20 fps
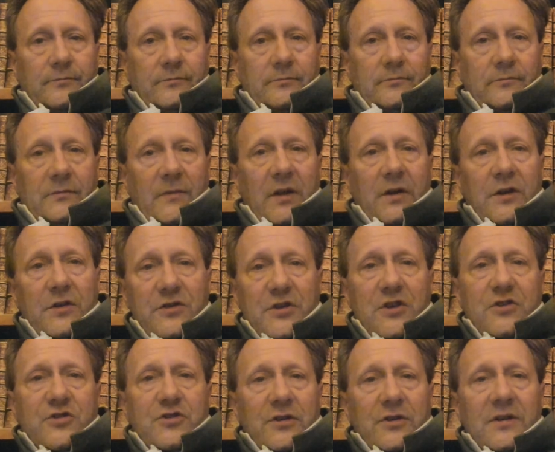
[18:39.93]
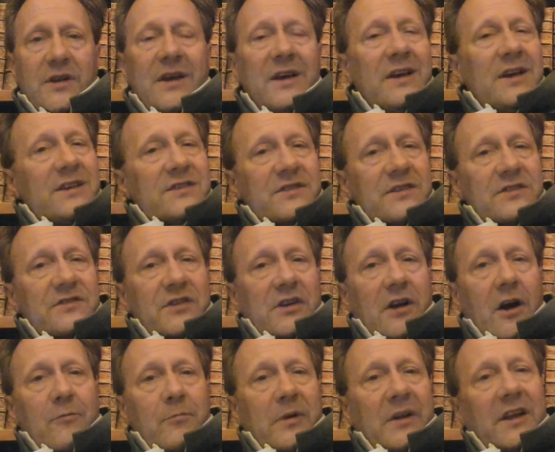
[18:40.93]
In addition, since the
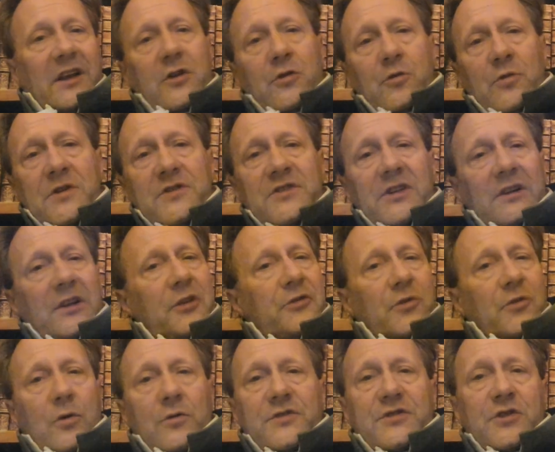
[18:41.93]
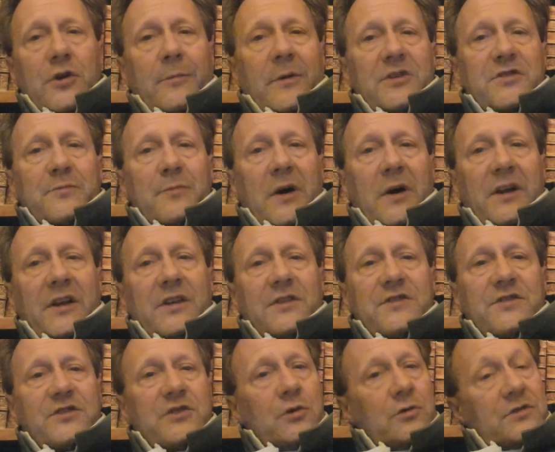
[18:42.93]
government increasingly throws so much money at
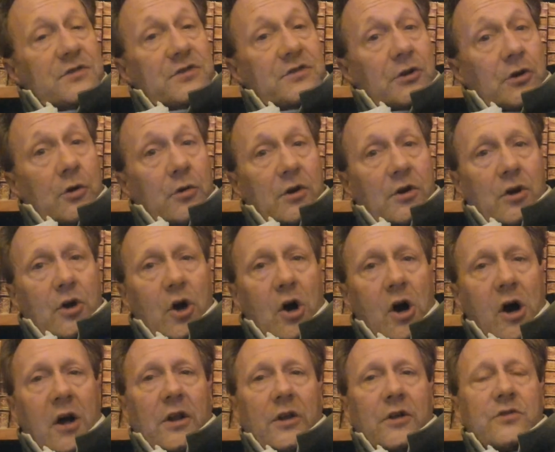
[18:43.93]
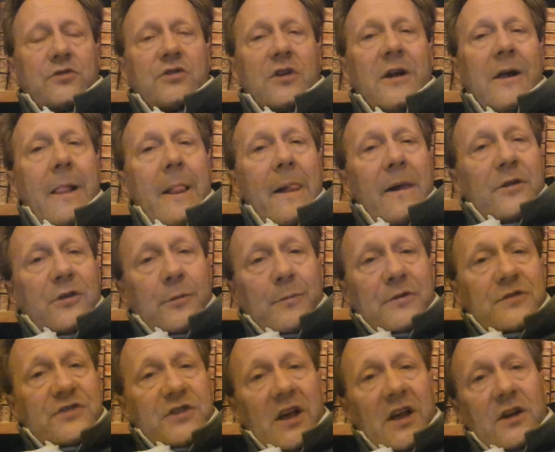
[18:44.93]
students to go to college, the
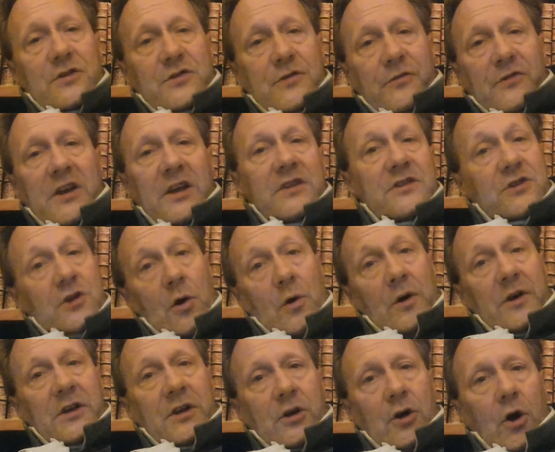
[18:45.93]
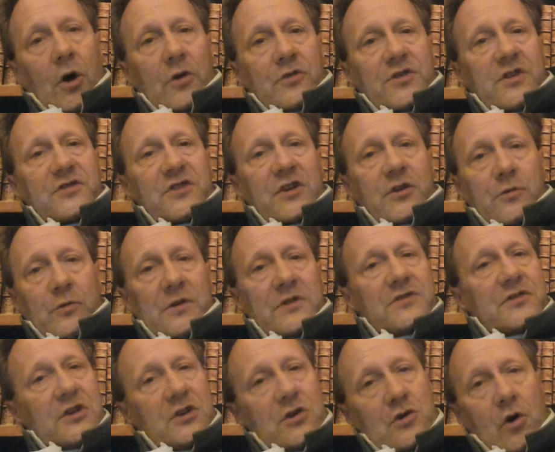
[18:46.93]
percentage of kids going to college has
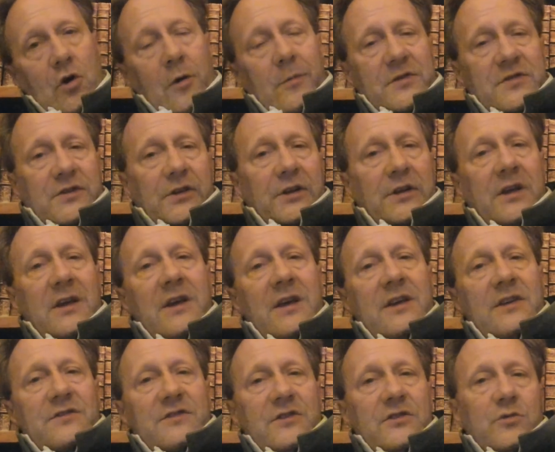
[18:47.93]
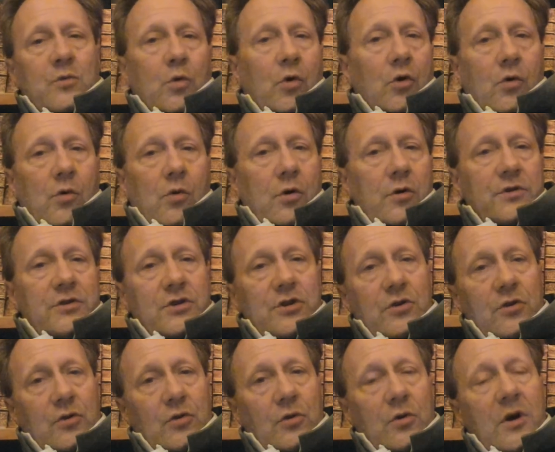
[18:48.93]
increased enormously since World War
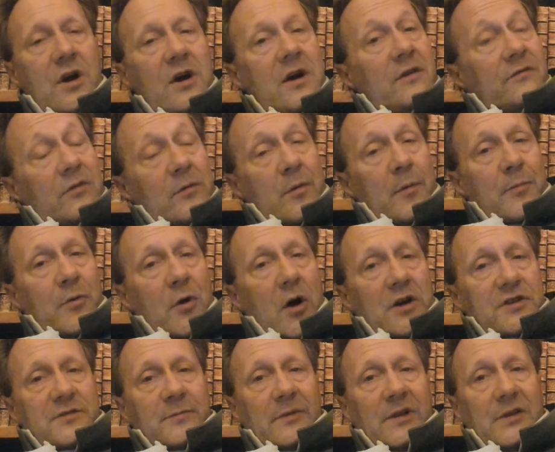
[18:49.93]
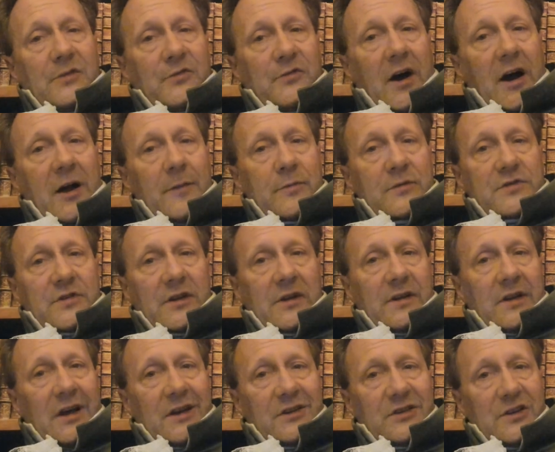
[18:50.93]
II, from approximately 5% in
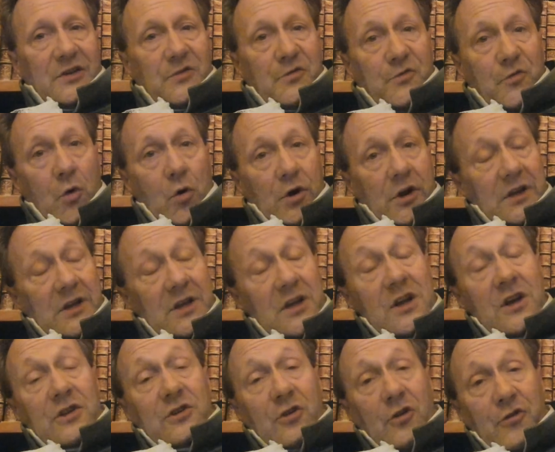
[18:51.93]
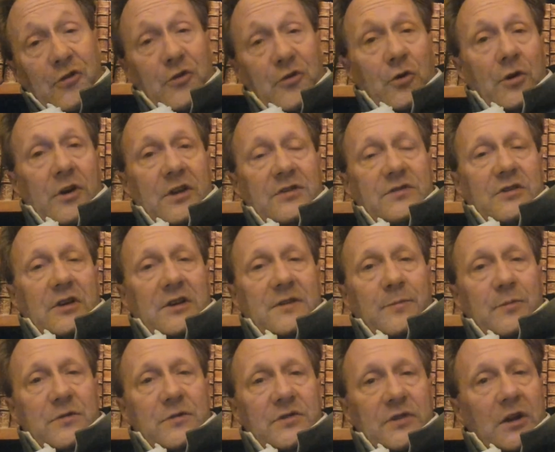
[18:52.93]
1940 to
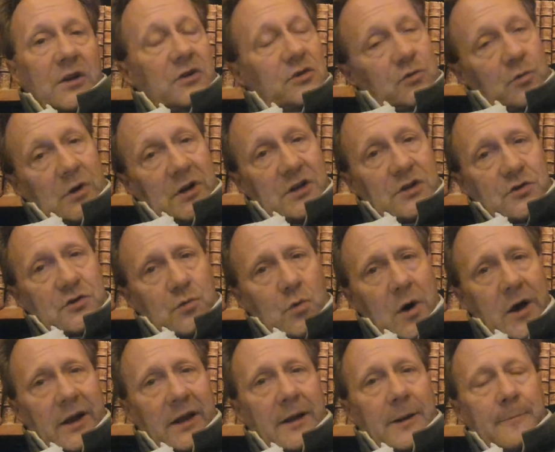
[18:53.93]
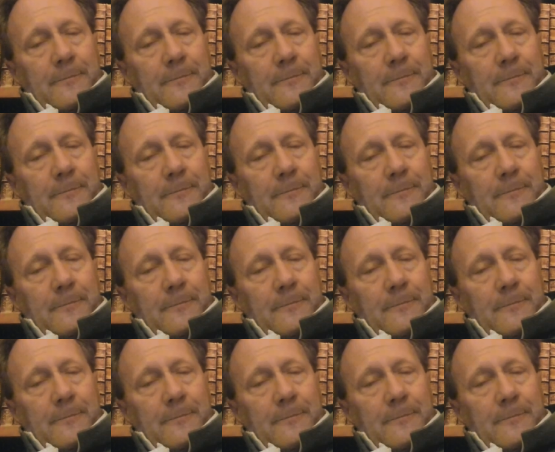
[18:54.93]
36% in 2020.